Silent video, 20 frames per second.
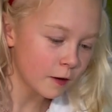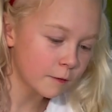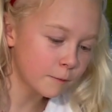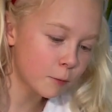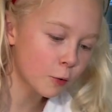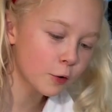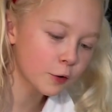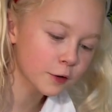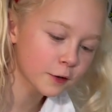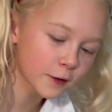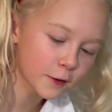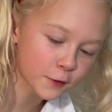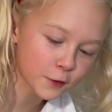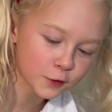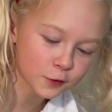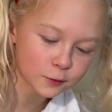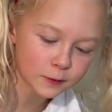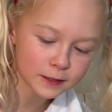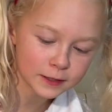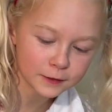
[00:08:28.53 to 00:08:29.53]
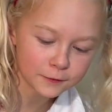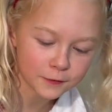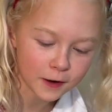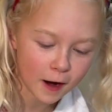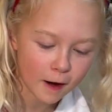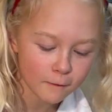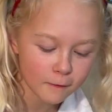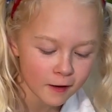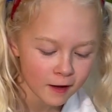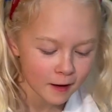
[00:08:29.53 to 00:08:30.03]
Poured another
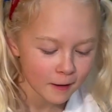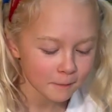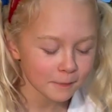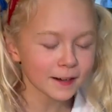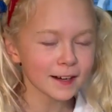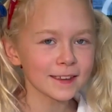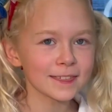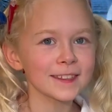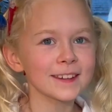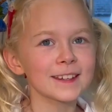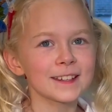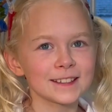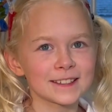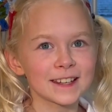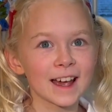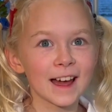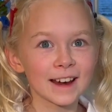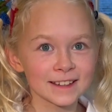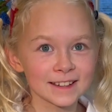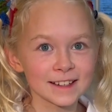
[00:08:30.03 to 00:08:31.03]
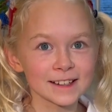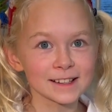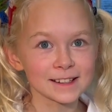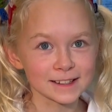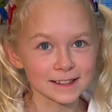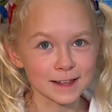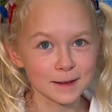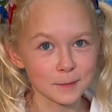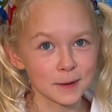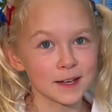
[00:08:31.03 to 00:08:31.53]
25, but I think it's at its
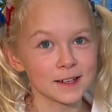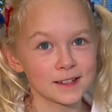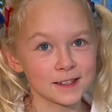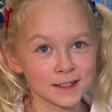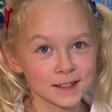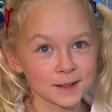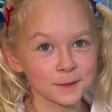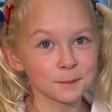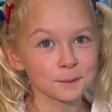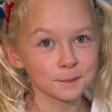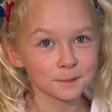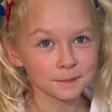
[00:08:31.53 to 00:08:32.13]
limits.